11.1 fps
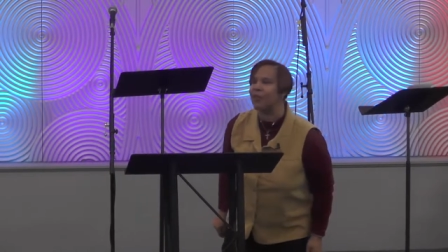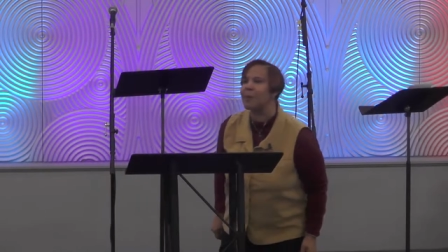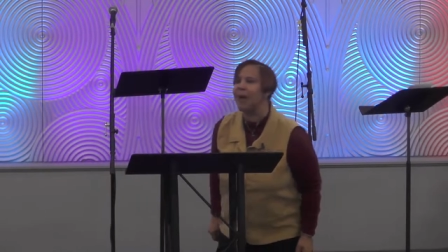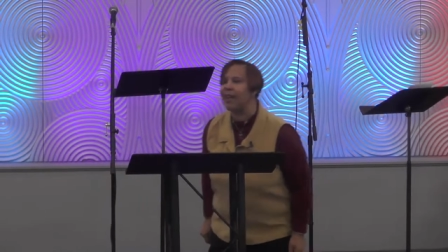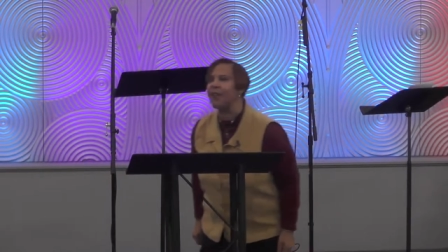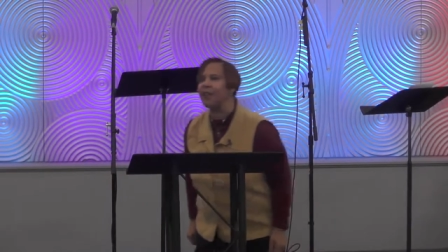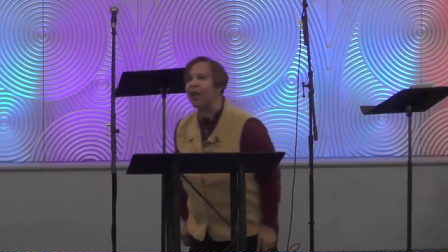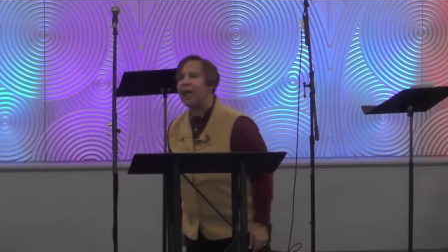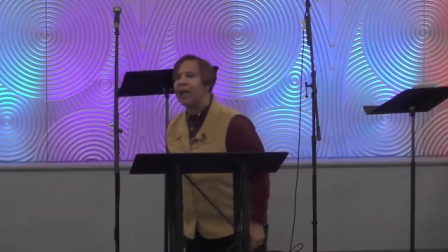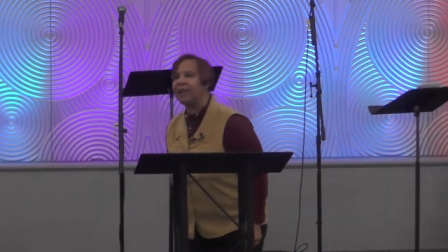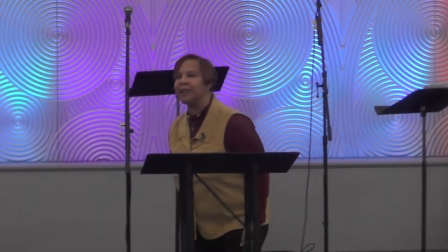for my
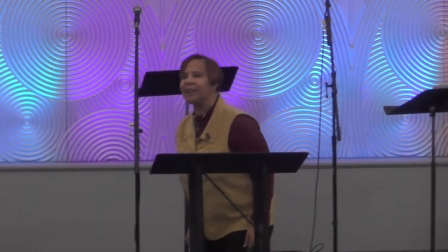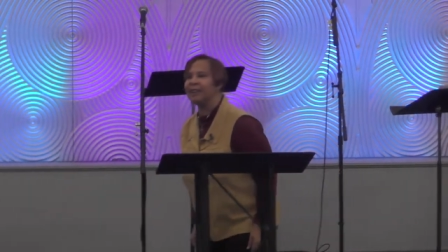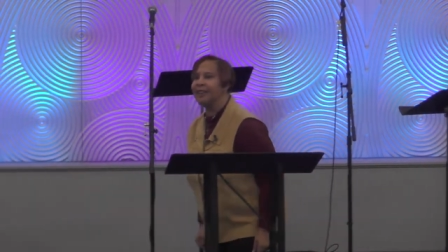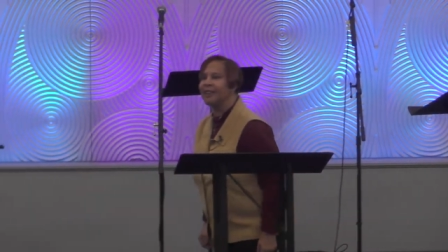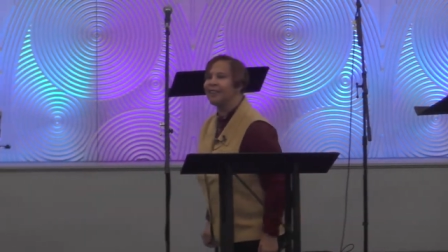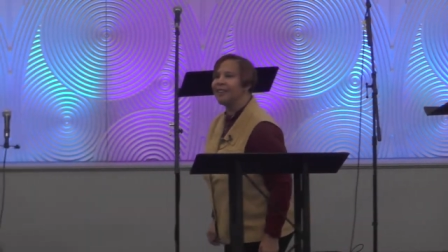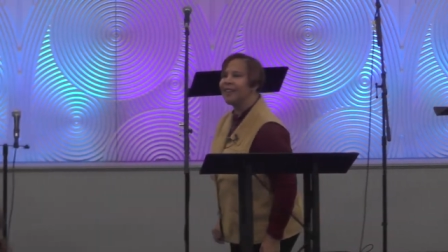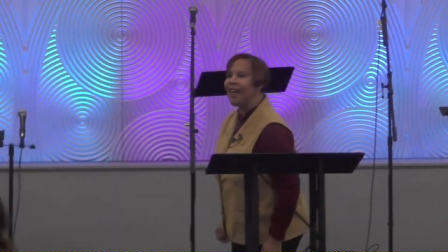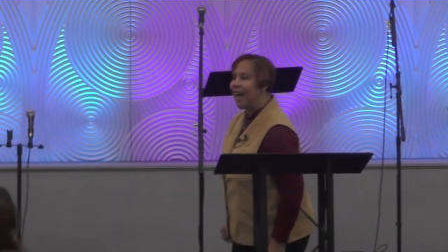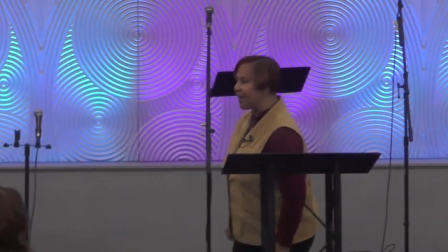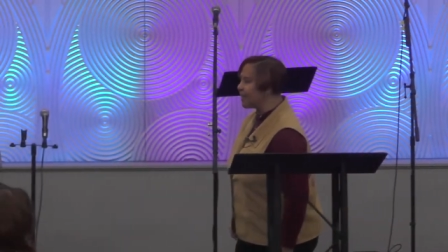Yukon.
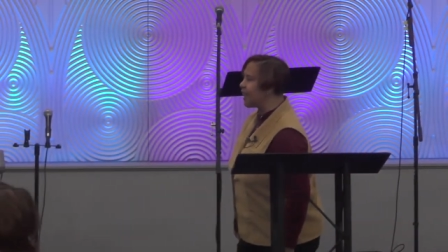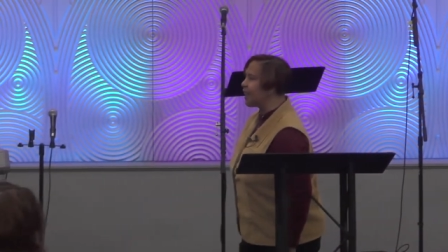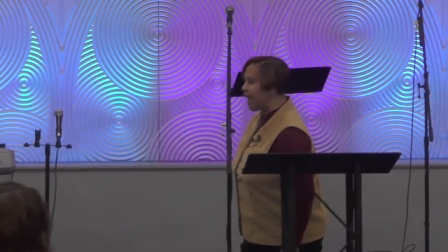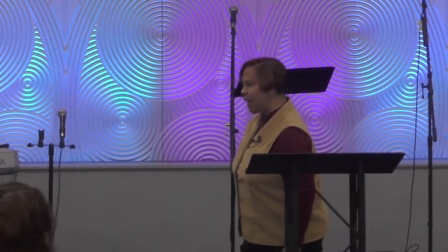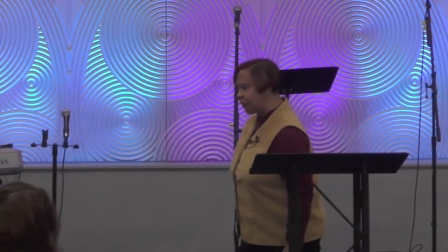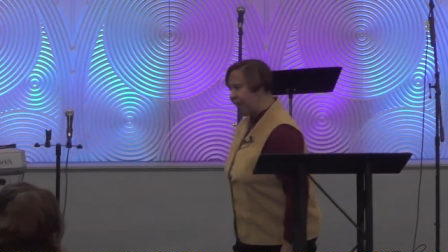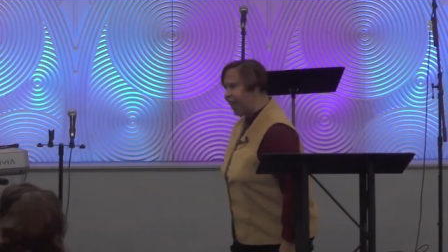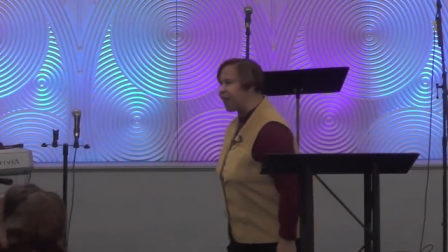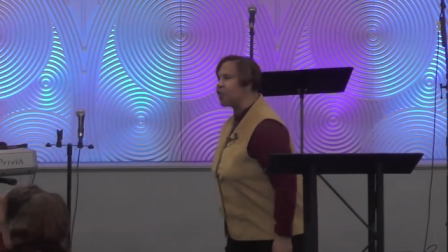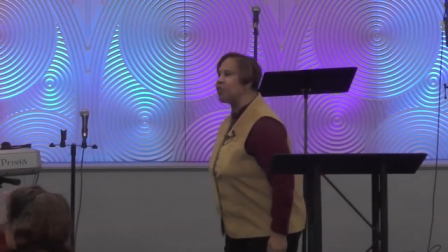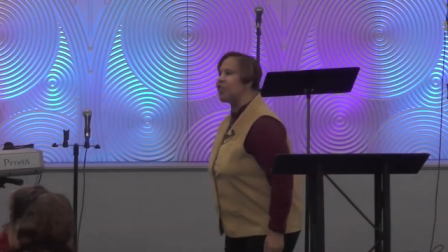I can say, God,
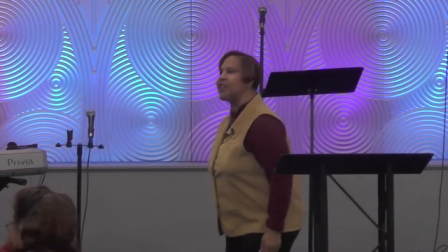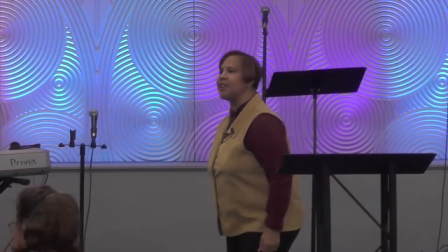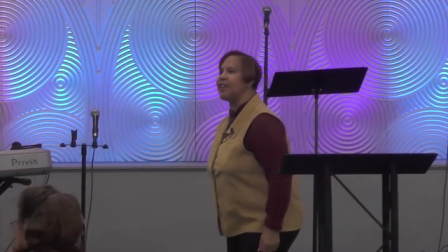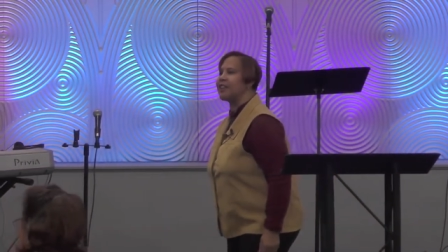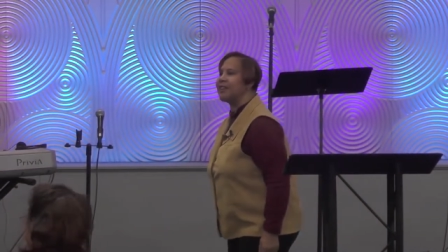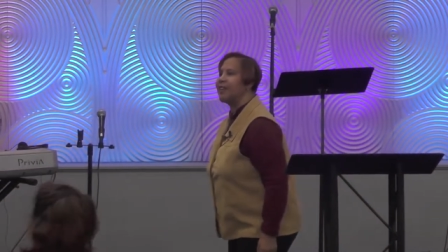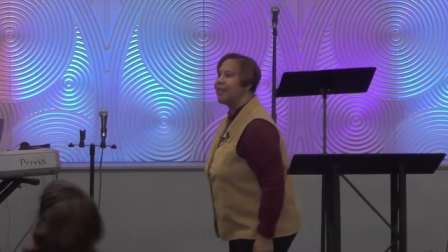thank you, Jesus,